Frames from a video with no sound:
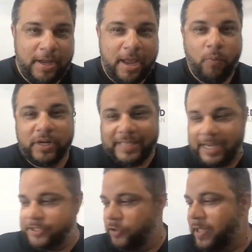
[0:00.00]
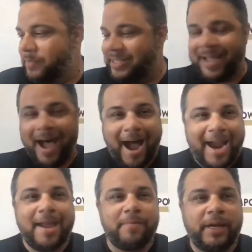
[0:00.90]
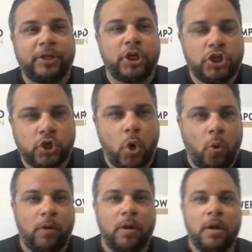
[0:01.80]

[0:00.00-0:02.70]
And what does that do? That means I am in control.